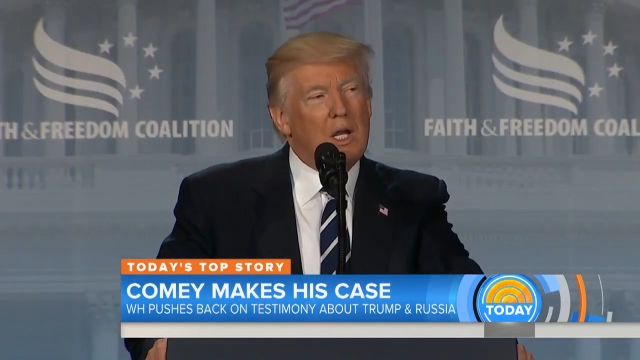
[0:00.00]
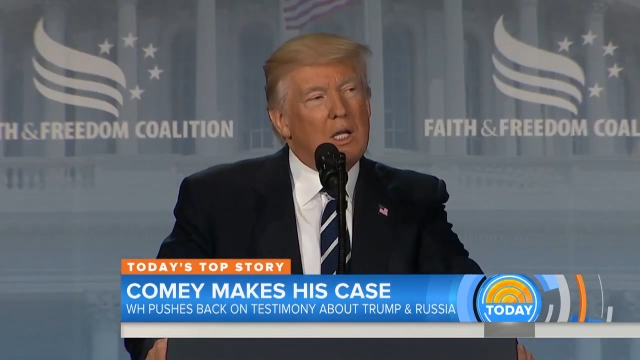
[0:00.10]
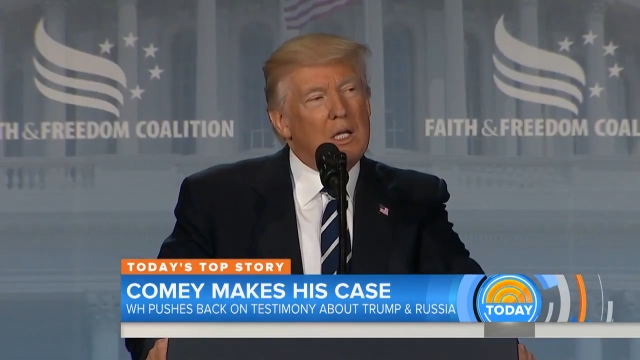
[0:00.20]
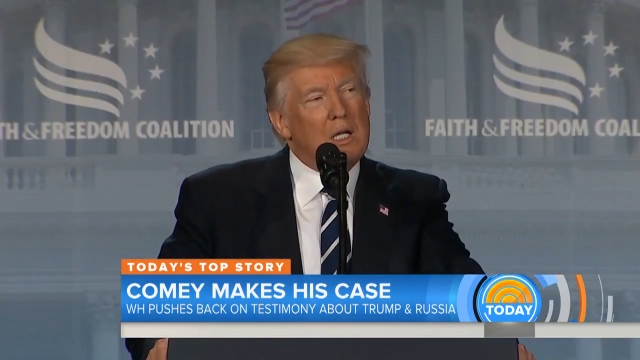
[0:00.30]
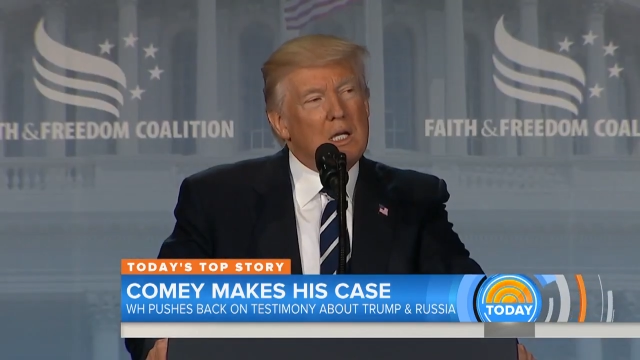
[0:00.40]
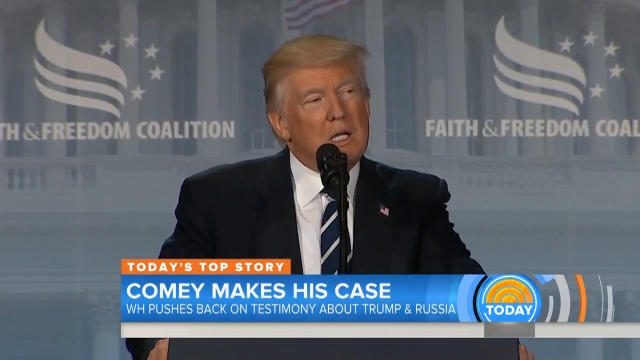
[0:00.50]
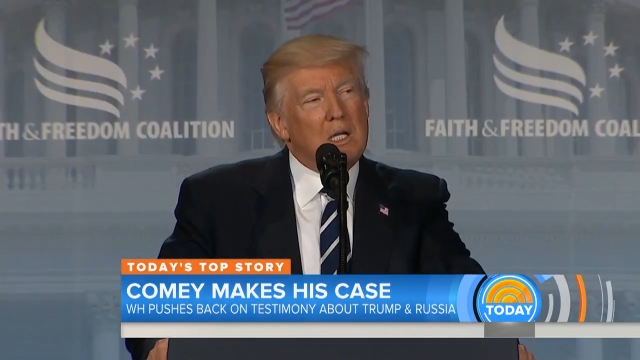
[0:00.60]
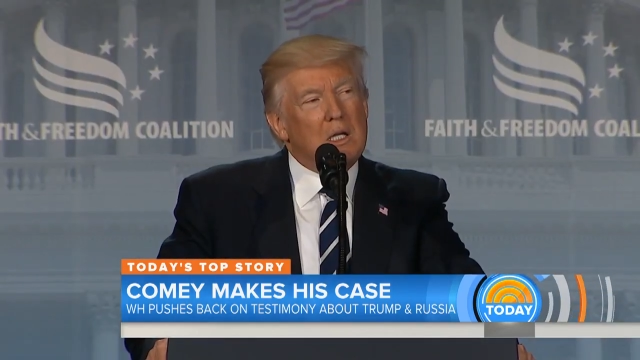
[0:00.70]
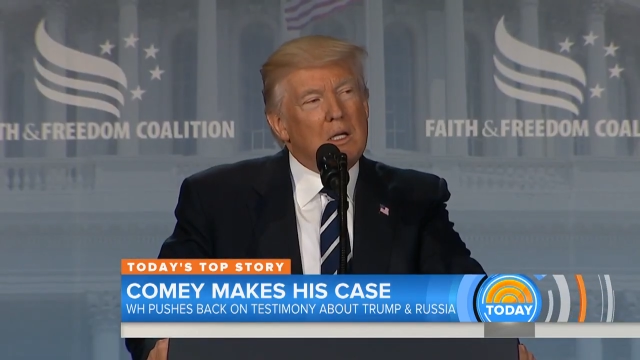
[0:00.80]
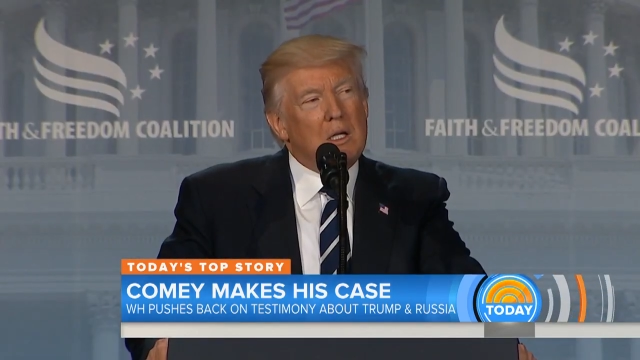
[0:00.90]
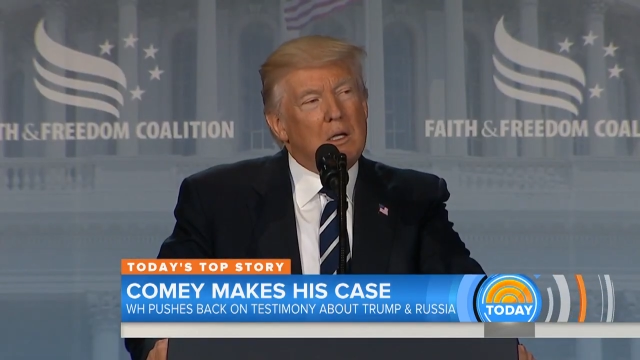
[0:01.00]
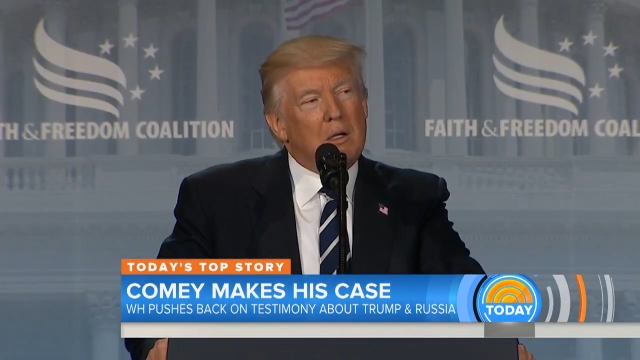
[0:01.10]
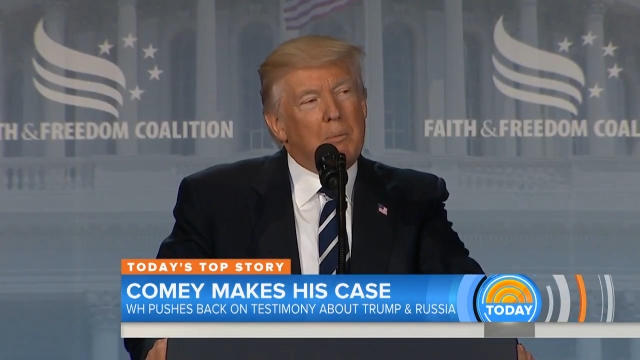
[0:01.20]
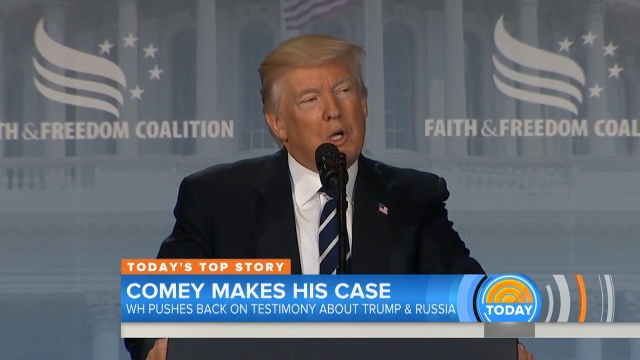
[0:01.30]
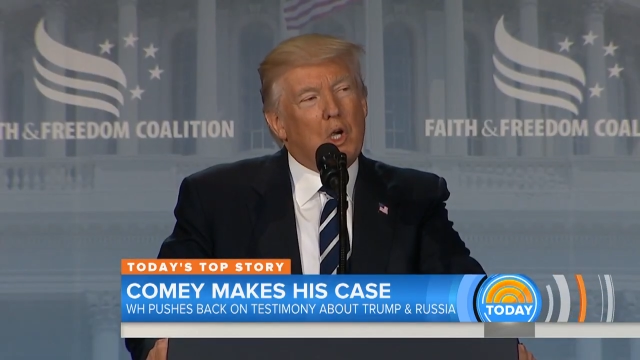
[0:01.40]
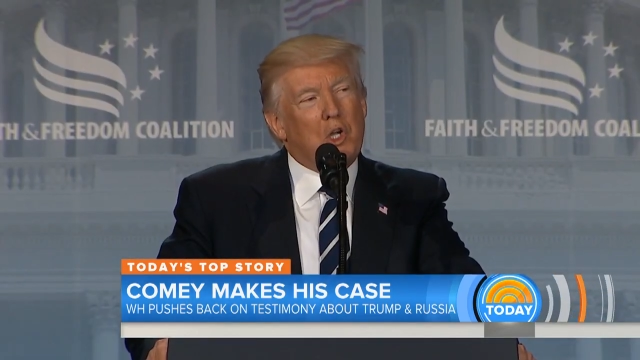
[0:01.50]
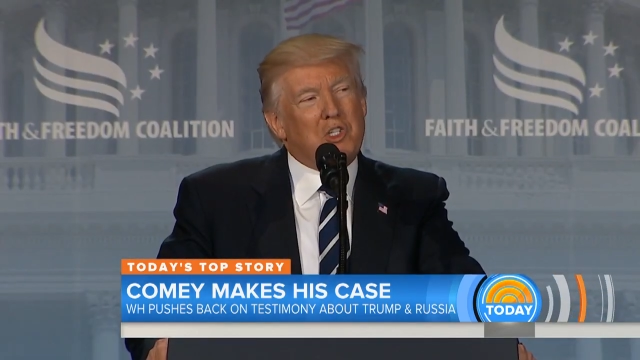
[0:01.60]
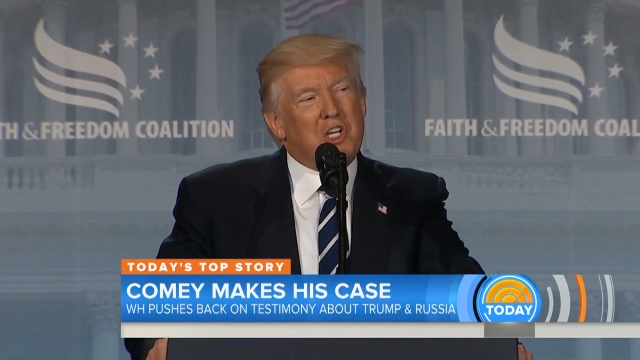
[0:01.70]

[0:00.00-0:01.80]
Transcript: faith at a speech in Washington.